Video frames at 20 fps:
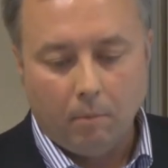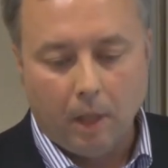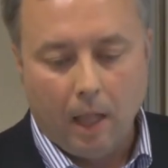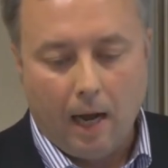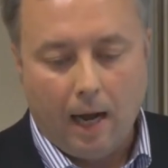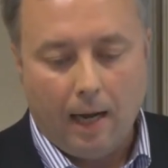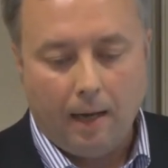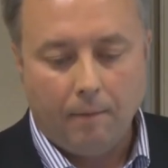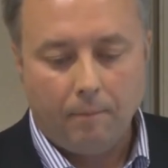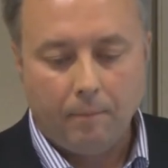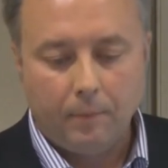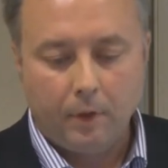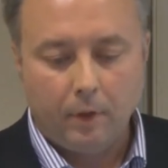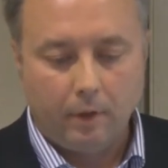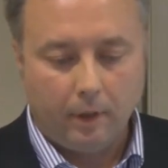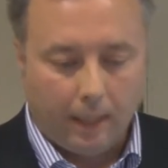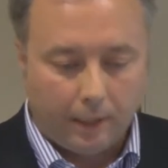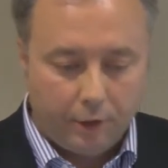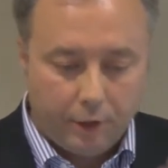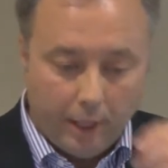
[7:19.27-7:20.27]
blah.
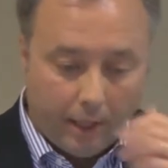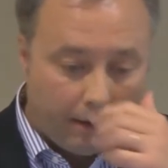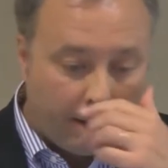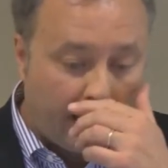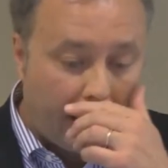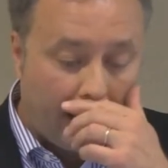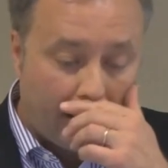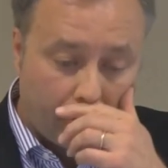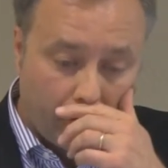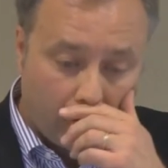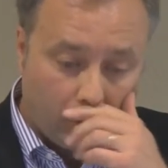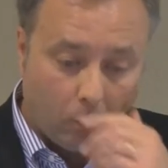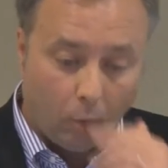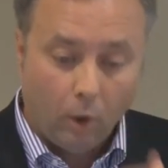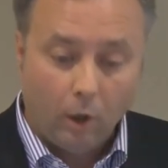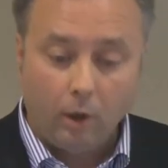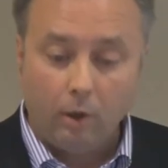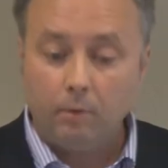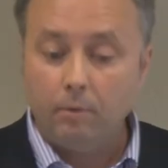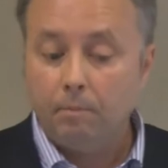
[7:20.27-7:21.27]
I share that out to the
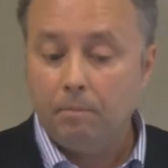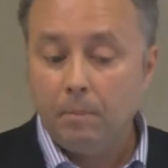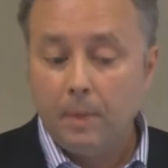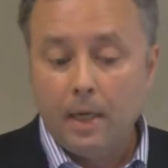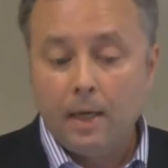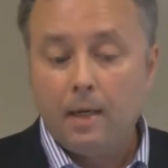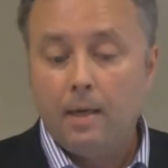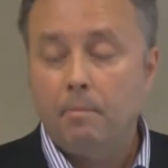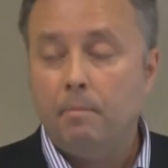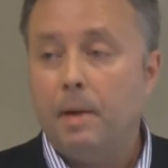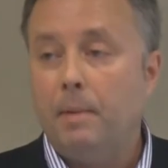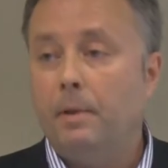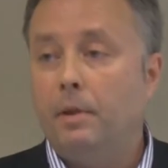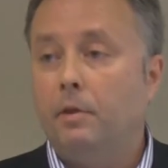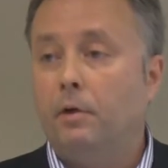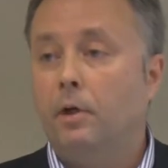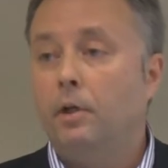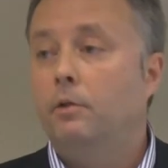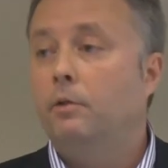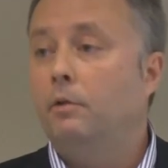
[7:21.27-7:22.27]
world. Maybe
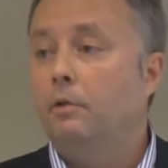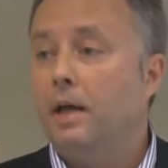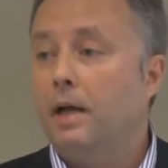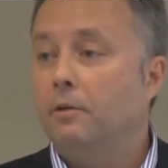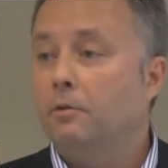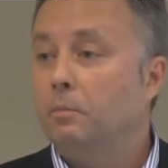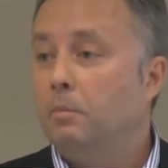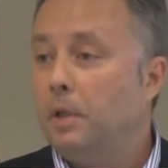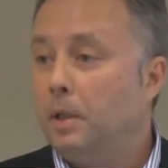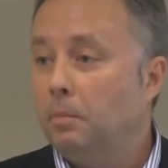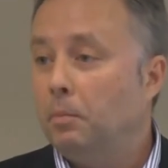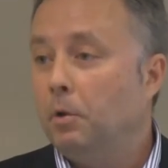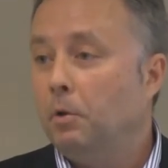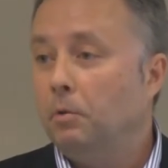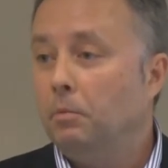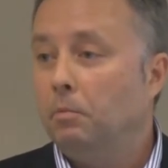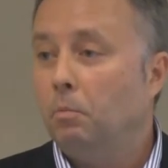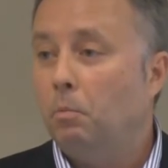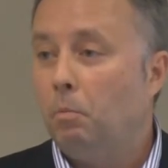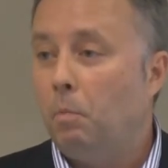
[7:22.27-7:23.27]
32,000
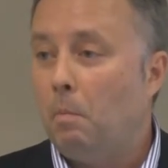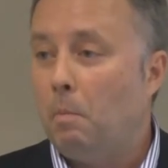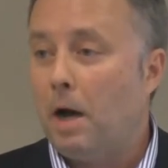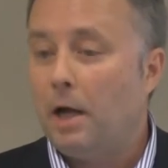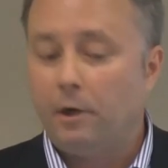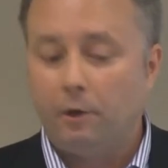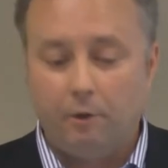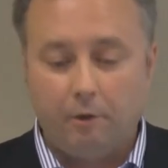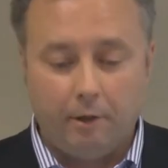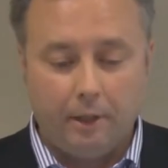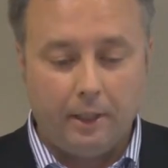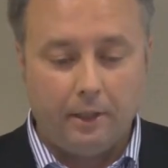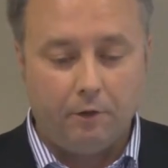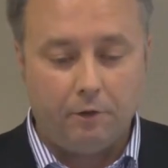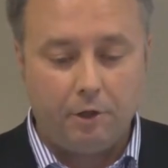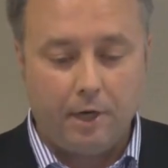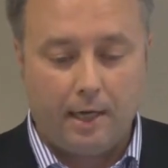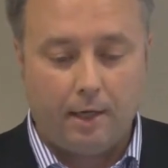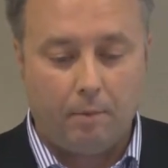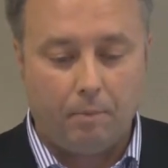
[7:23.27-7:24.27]
people monitoring
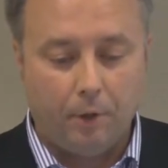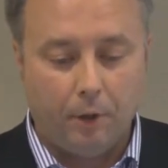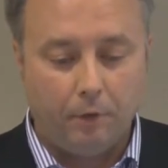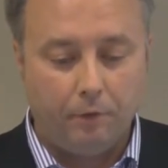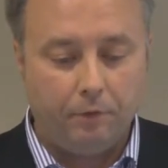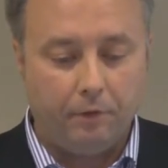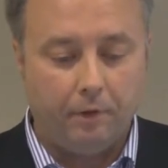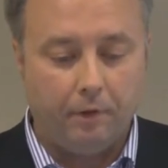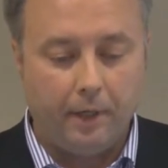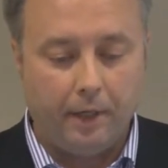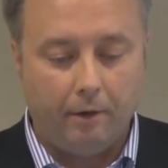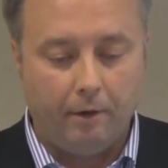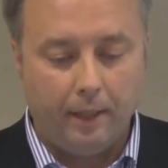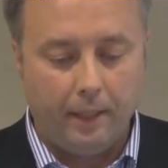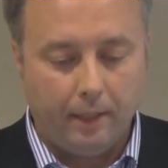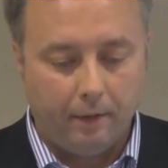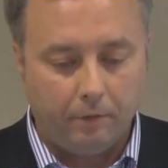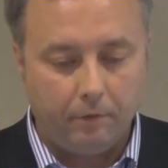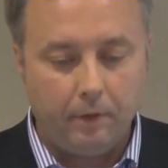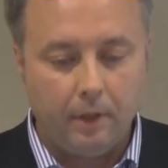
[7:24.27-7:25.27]
this chatter post, and there it
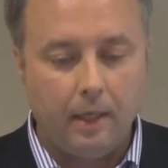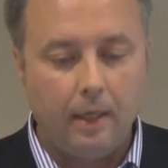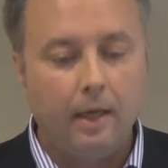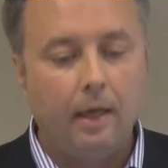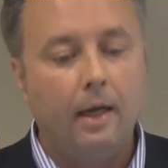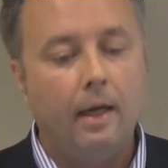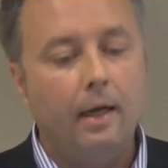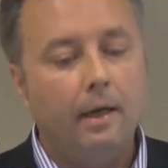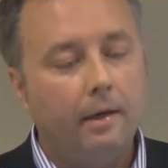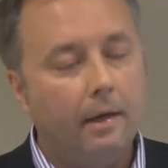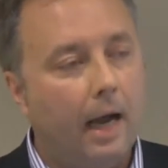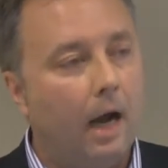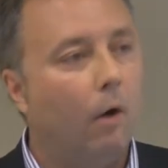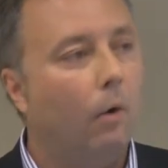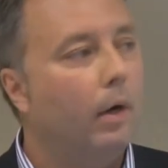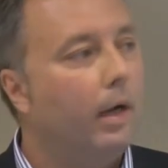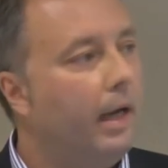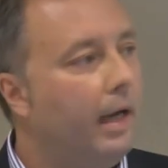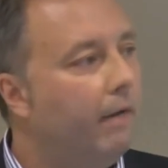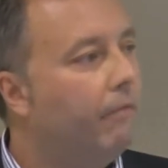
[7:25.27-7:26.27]
is.
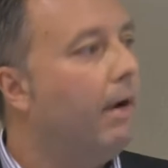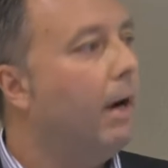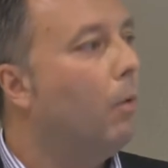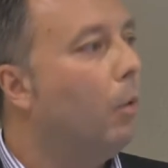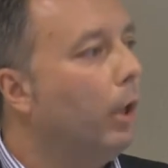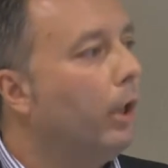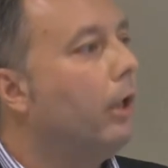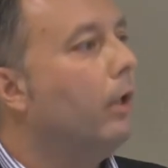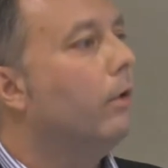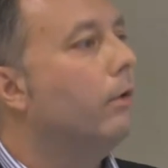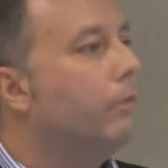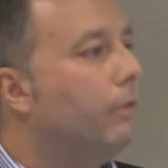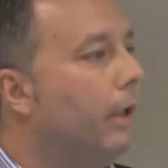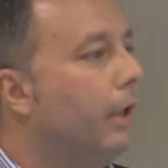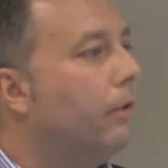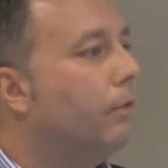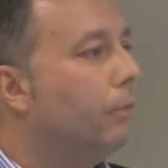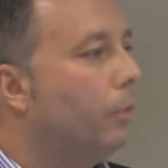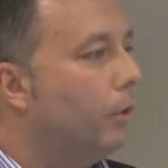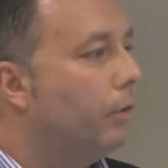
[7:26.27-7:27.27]
Now, if I were to go to
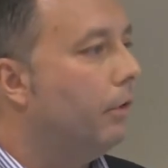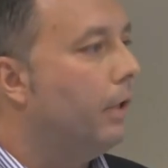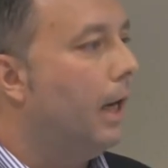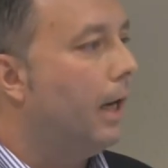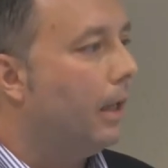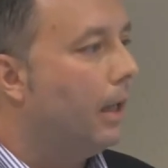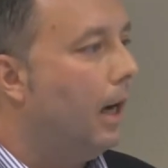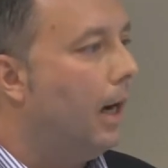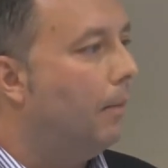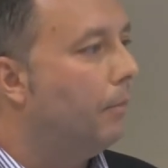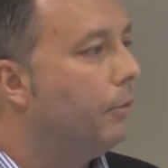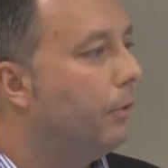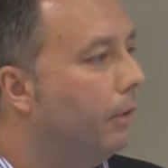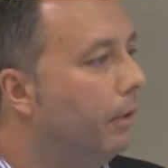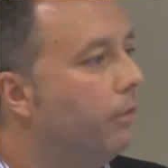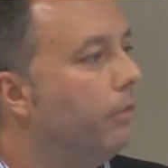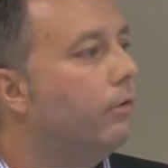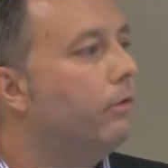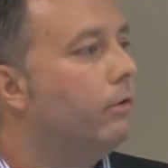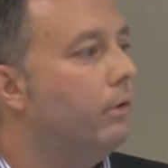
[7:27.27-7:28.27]
salesforce.com, so
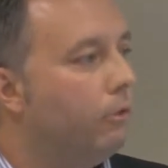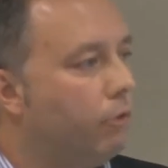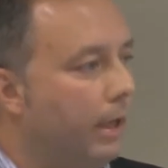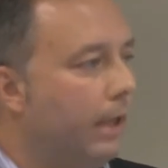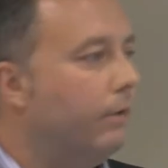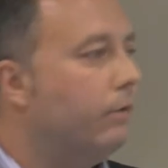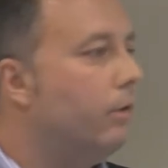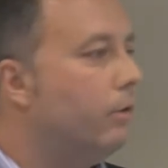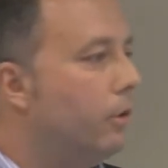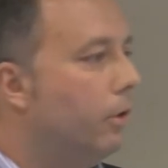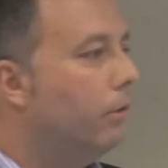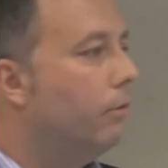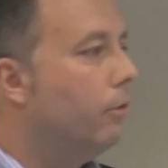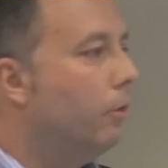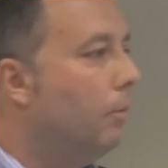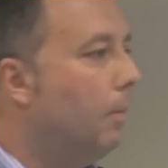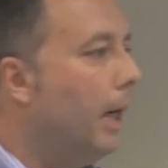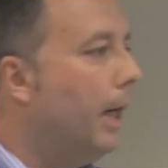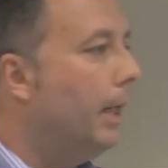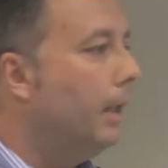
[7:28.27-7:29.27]
this is transitioned
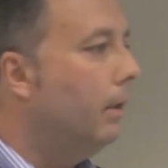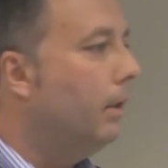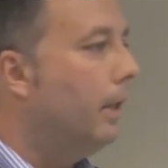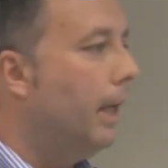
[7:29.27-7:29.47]
through my